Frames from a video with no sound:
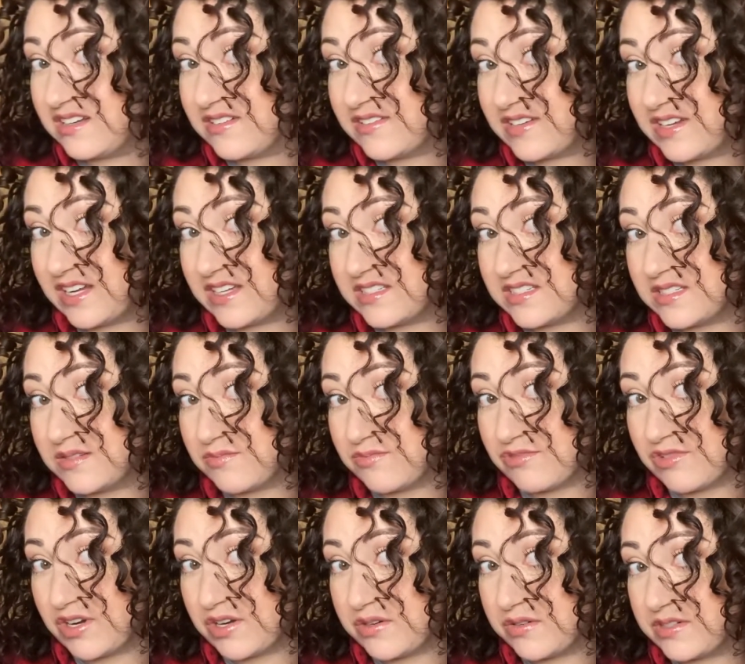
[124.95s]
Got some
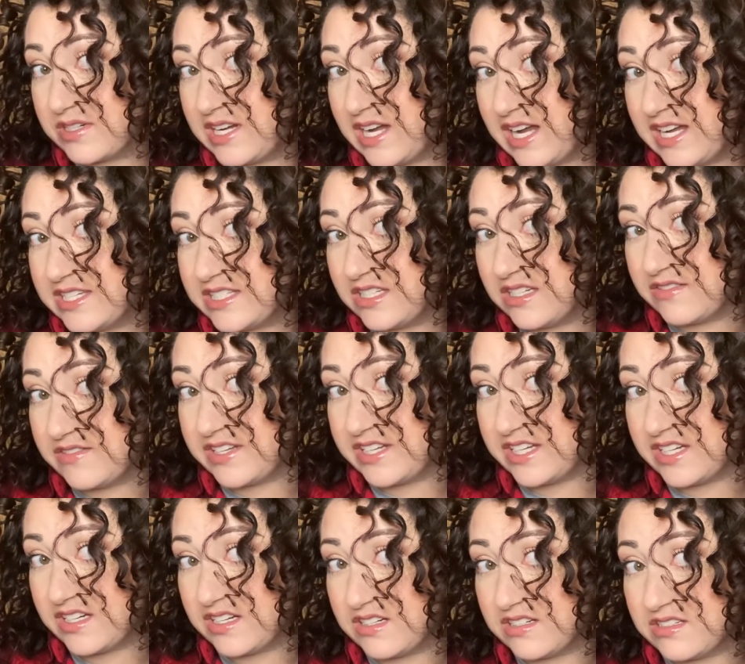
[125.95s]
rogue guys over
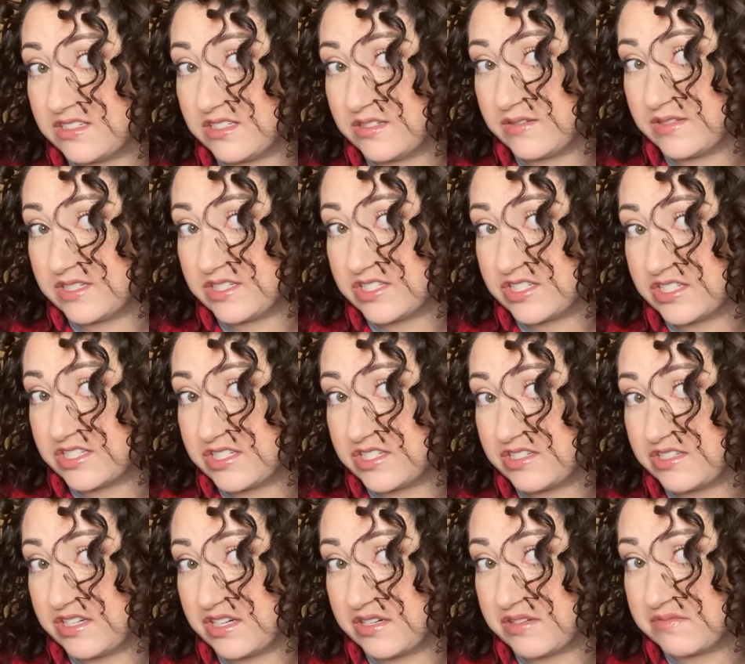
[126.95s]
here doing just,
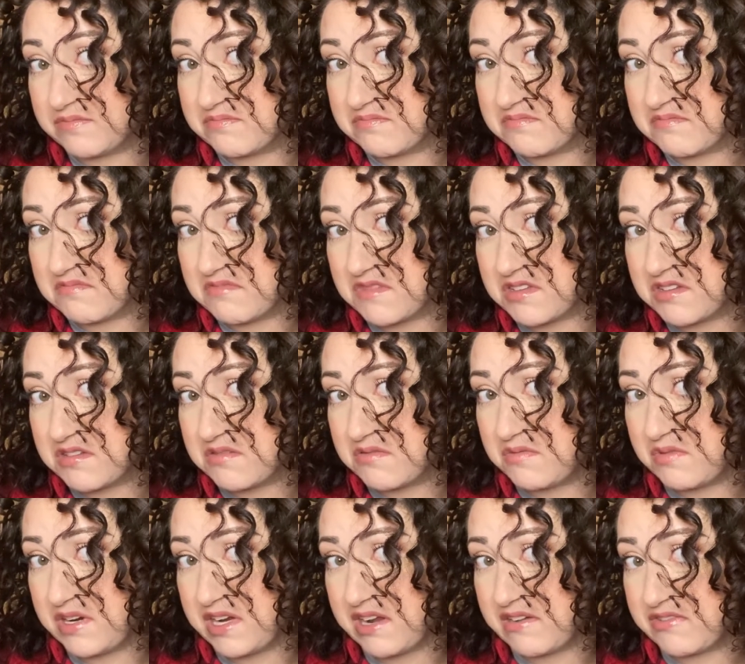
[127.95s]

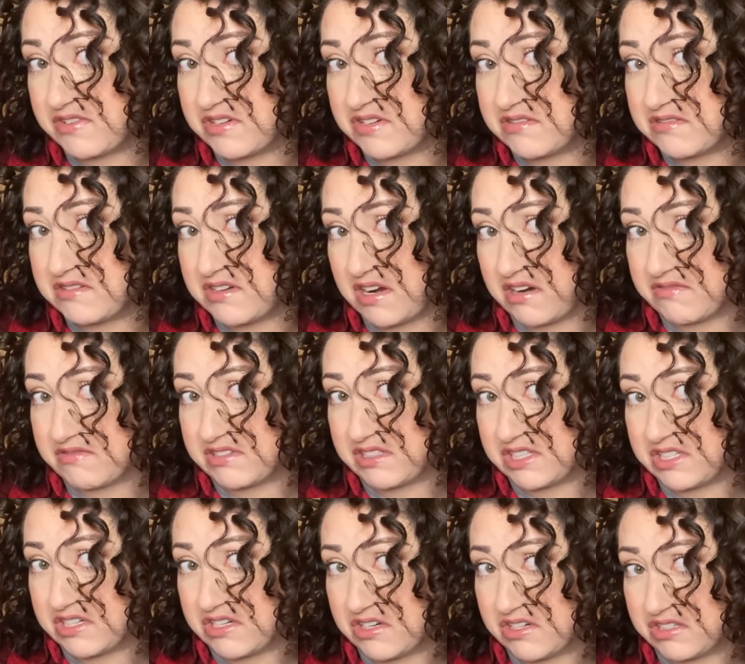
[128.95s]
whatever, not really
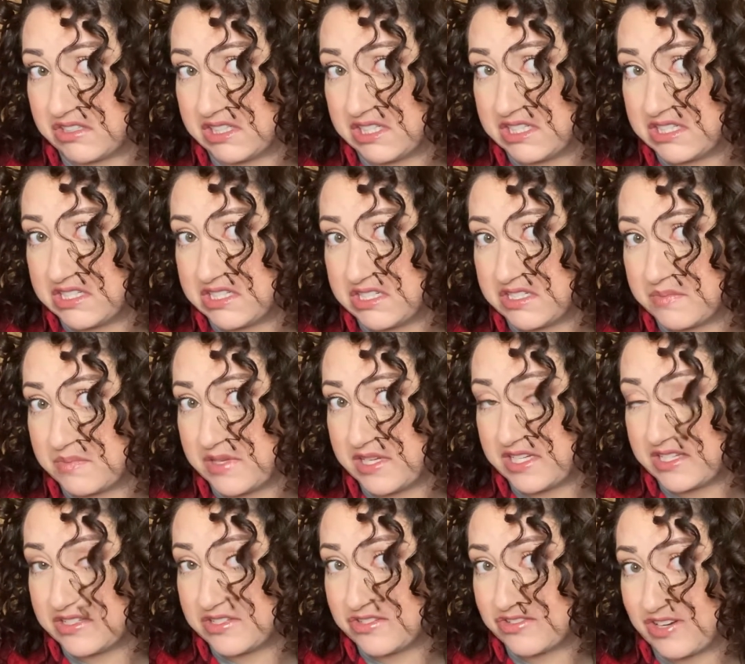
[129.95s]
curling, just
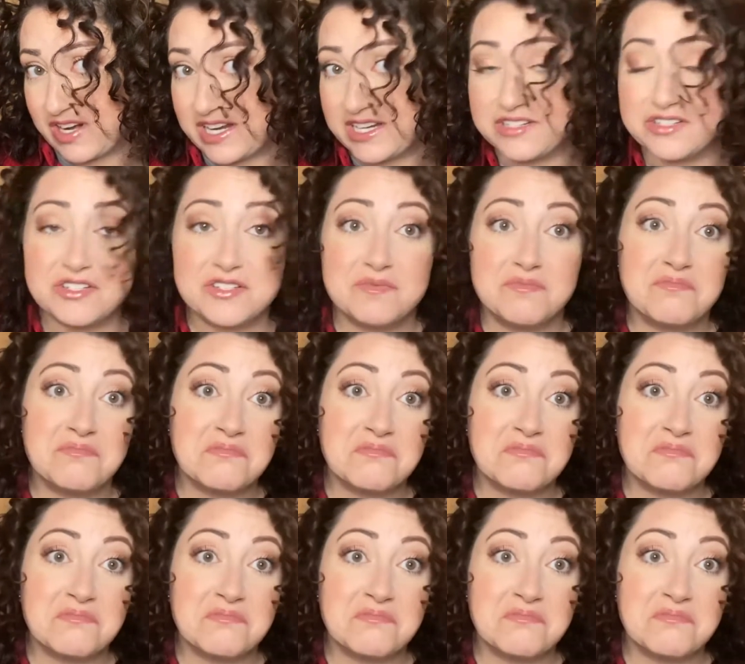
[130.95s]
being strange.